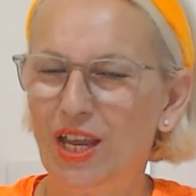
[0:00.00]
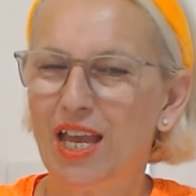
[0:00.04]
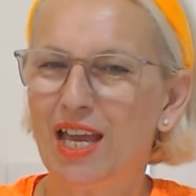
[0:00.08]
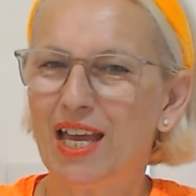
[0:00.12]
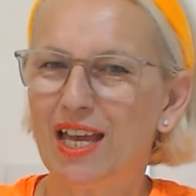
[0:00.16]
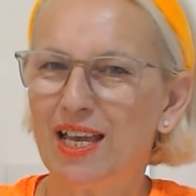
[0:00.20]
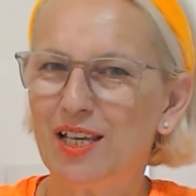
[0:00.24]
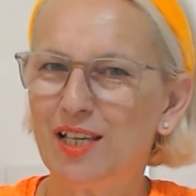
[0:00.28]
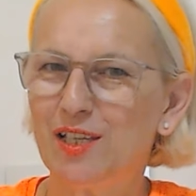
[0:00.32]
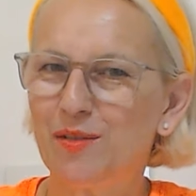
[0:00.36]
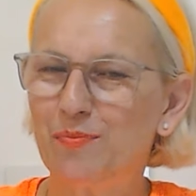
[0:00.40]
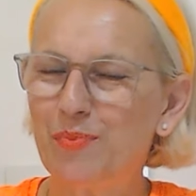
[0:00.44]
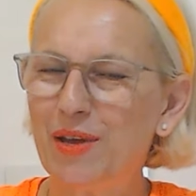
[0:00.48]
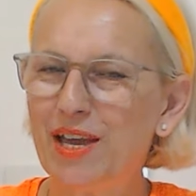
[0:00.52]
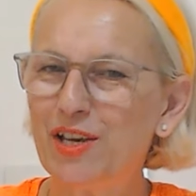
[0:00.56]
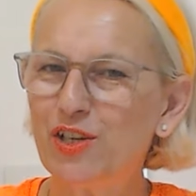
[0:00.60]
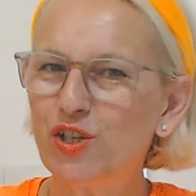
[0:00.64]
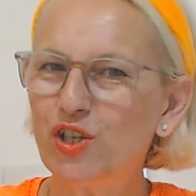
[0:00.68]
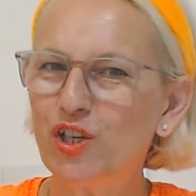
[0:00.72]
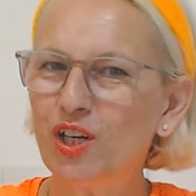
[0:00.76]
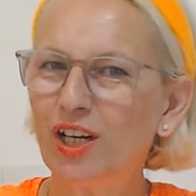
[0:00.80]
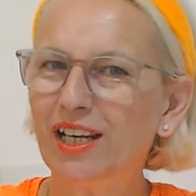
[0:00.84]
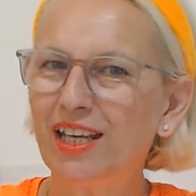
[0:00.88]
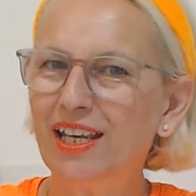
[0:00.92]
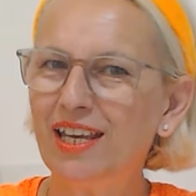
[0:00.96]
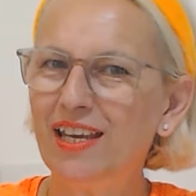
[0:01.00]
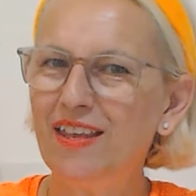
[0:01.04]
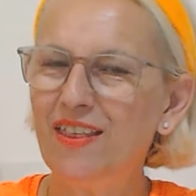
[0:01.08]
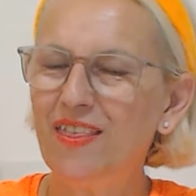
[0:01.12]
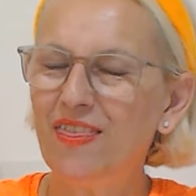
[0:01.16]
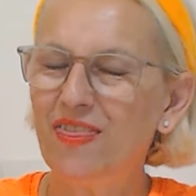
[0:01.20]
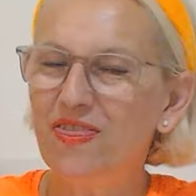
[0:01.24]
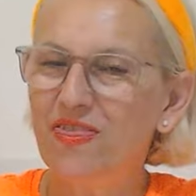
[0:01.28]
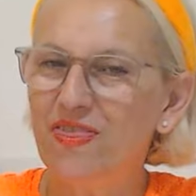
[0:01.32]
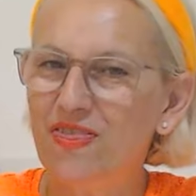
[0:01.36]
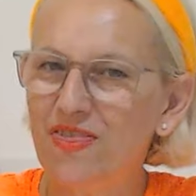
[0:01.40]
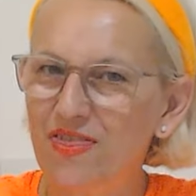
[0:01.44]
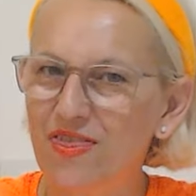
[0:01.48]
especially
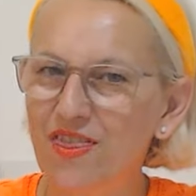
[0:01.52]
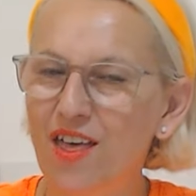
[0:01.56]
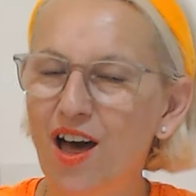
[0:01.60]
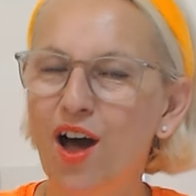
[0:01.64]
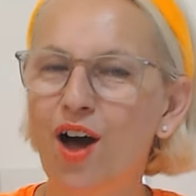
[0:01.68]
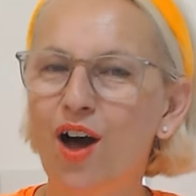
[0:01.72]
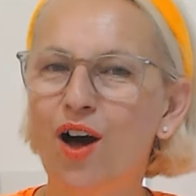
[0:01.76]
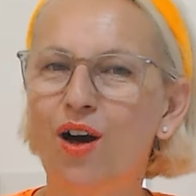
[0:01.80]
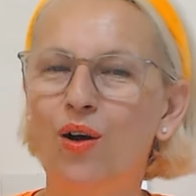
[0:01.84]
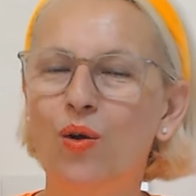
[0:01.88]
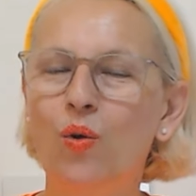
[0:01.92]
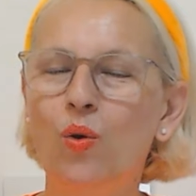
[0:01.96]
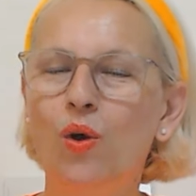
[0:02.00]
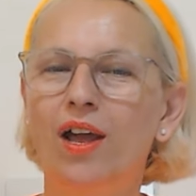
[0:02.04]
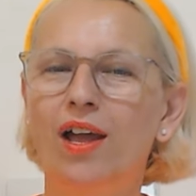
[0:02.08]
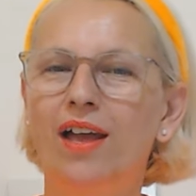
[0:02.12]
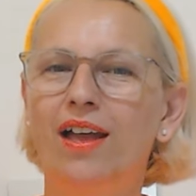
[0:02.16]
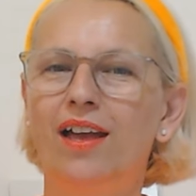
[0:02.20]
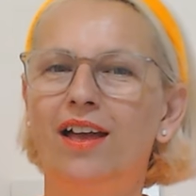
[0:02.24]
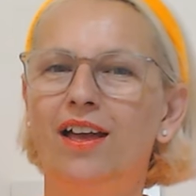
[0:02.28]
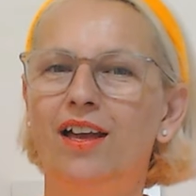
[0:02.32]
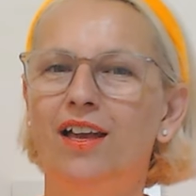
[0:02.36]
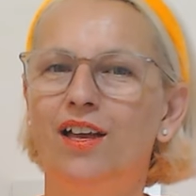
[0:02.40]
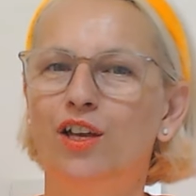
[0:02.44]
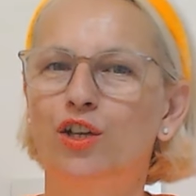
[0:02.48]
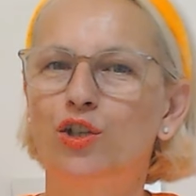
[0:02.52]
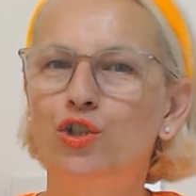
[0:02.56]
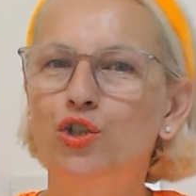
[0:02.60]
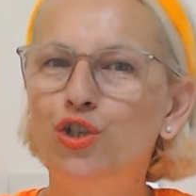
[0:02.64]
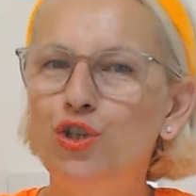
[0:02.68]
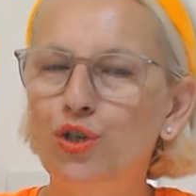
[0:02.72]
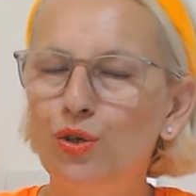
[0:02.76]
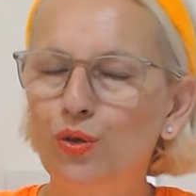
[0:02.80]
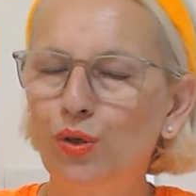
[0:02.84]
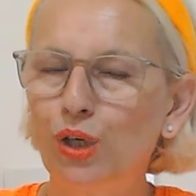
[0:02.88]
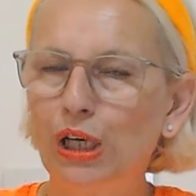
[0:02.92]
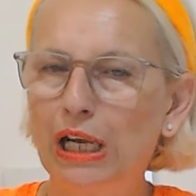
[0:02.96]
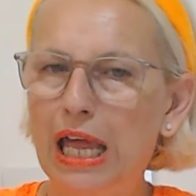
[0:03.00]
now,
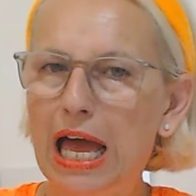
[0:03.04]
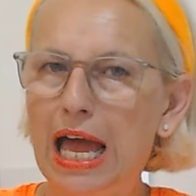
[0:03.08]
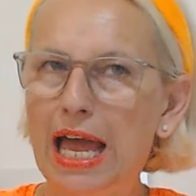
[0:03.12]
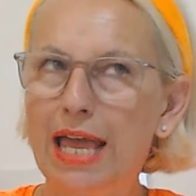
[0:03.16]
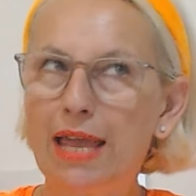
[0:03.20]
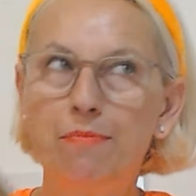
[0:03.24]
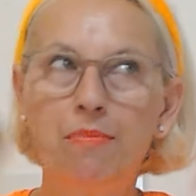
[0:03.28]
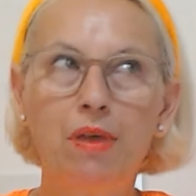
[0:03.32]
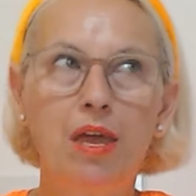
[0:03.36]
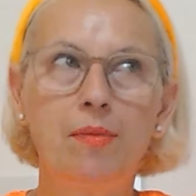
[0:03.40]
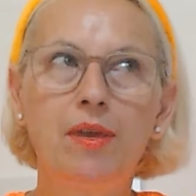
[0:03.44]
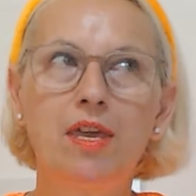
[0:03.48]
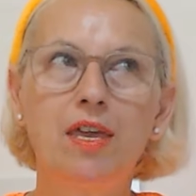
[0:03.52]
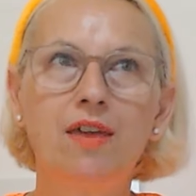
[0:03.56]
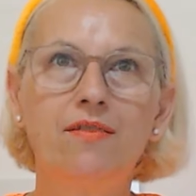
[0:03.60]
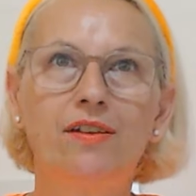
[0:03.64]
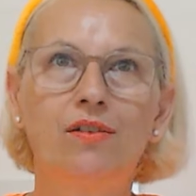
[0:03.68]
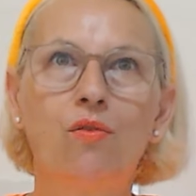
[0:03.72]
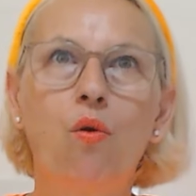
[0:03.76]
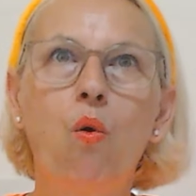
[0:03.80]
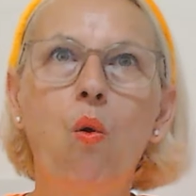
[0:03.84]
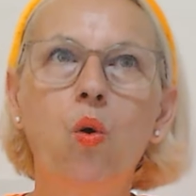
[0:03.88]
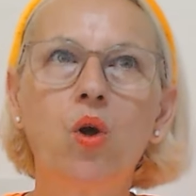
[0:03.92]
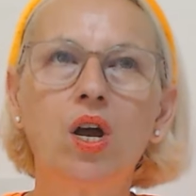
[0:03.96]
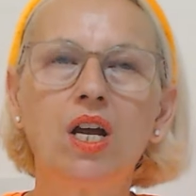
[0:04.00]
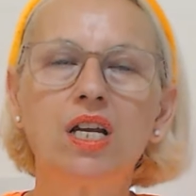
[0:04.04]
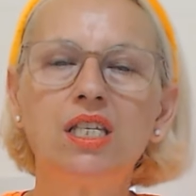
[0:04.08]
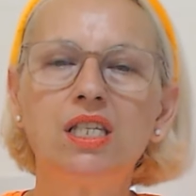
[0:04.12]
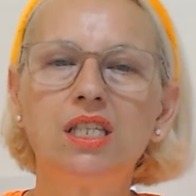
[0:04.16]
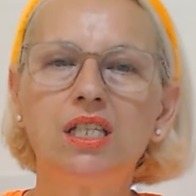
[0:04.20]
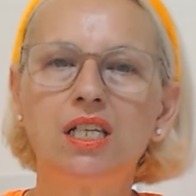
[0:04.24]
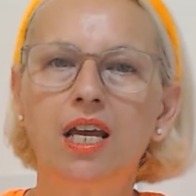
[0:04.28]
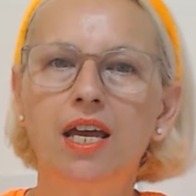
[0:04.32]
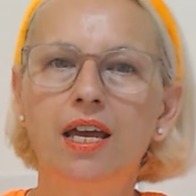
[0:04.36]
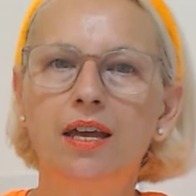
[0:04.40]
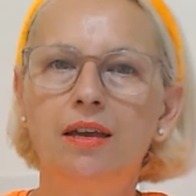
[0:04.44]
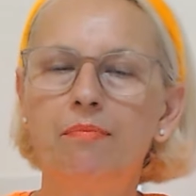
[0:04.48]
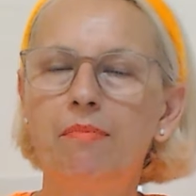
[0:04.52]
July, maybe even August,
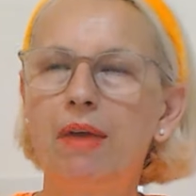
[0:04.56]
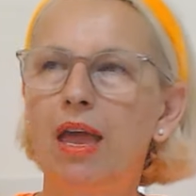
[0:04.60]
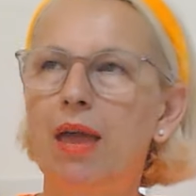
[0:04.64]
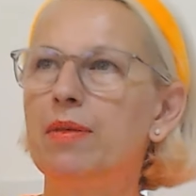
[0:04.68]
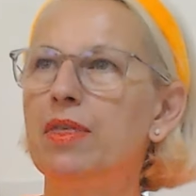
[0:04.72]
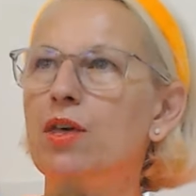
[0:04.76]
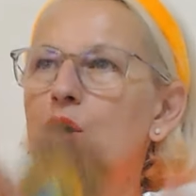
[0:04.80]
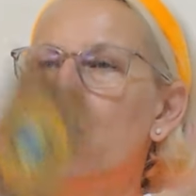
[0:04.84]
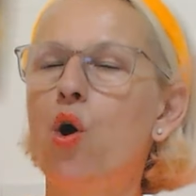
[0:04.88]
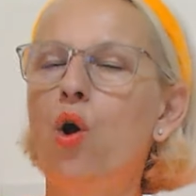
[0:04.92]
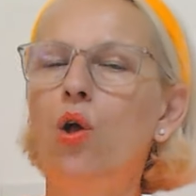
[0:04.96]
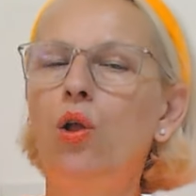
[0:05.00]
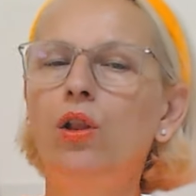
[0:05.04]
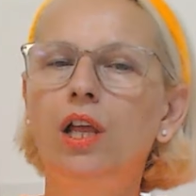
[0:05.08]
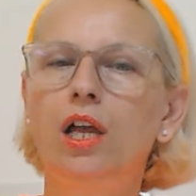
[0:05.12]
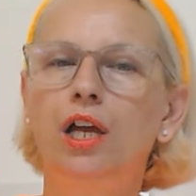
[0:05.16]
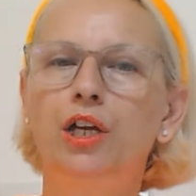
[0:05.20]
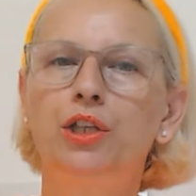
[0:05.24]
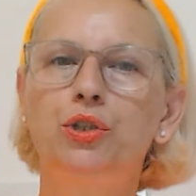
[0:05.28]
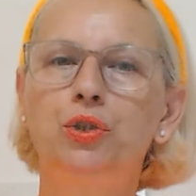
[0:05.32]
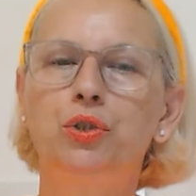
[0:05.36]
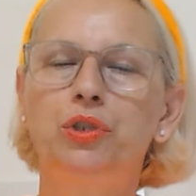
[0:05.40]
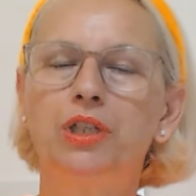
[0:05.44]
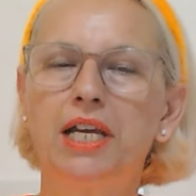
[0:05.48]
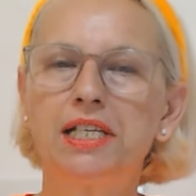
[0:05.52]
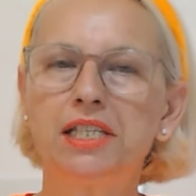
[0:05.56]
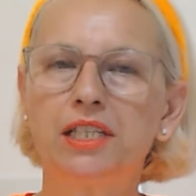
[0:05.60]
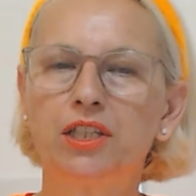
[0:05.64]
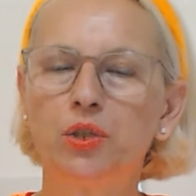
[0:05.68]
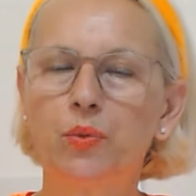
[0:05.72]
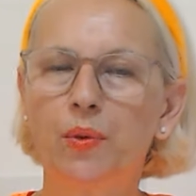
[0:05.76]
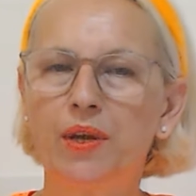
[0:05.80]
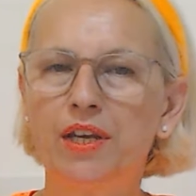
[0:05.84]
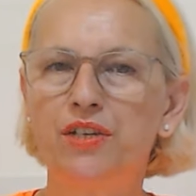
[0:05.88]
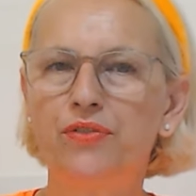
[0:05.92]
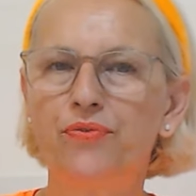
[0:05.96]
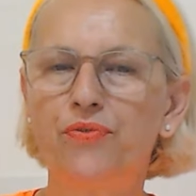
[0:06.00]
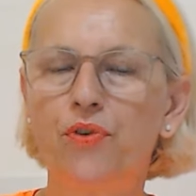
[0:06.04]
maybe the whole
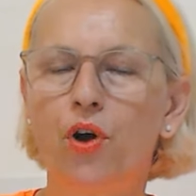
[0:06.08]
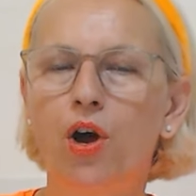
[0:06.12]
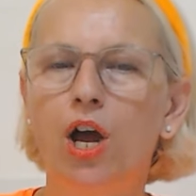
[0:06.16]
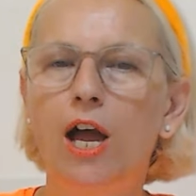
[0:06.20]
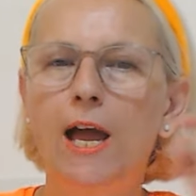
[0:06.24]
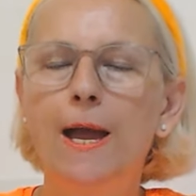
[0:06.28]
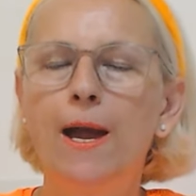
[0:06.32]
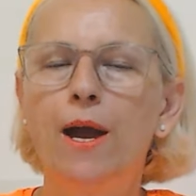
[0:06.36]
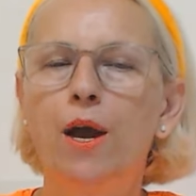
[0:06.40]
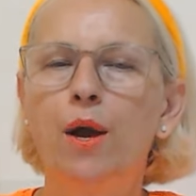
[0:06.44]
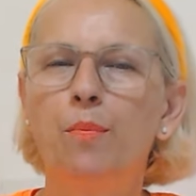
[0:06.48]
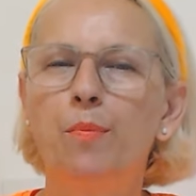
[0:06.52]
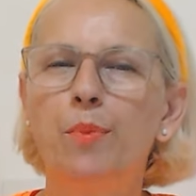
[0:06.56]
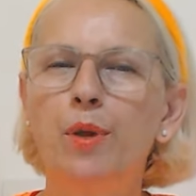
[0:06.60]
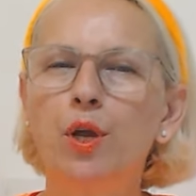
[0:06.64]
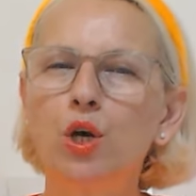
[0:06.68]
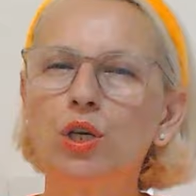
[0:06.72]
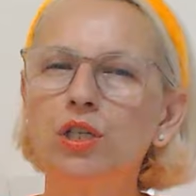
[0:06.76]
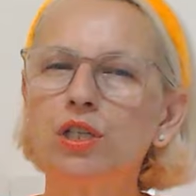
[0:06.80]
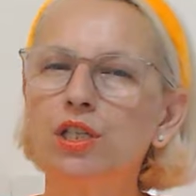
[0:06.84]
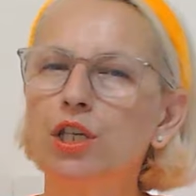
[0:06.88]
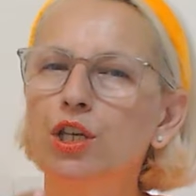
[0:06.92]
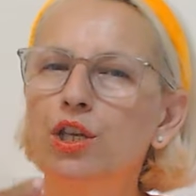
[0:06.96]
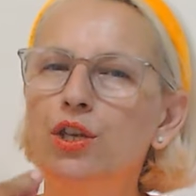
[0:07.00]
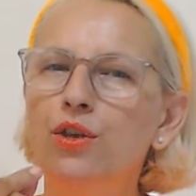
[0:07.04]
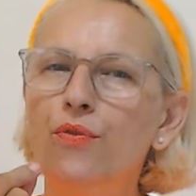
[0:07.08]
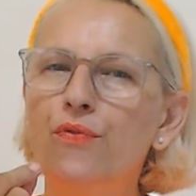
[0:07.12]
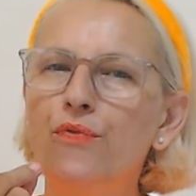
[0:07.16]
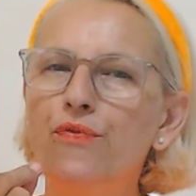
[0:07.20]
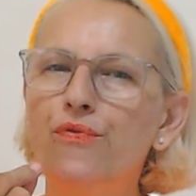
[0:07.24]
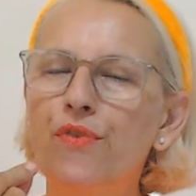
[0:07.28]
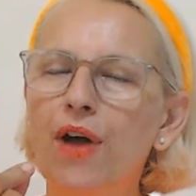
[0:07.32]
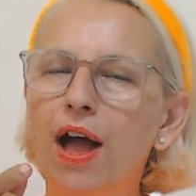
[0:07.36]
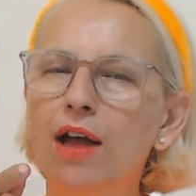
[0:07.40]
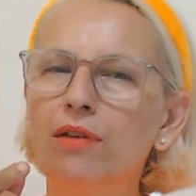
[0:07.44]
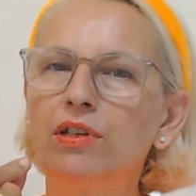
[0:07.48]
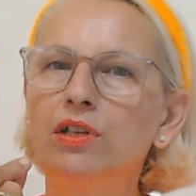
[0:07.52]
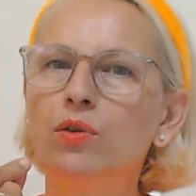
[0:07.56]
2024, because you
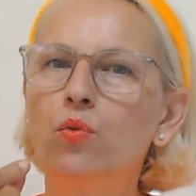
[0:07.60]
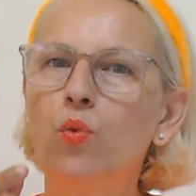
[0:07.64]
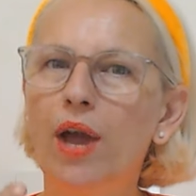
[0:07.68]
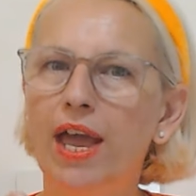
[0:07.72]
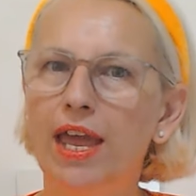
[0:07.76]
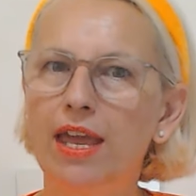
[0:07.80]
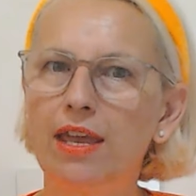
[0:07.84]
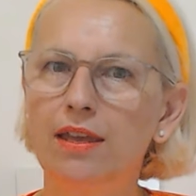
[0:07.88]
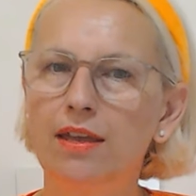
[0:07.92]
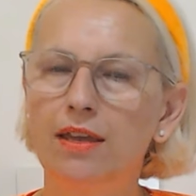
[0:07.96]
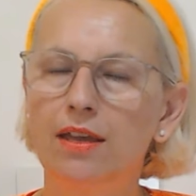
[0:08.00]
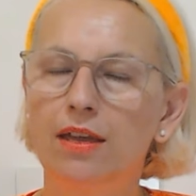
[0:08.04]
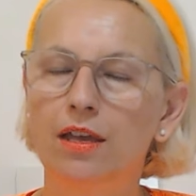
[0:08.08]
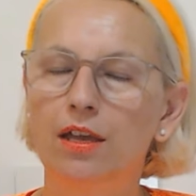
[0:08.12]
found a way.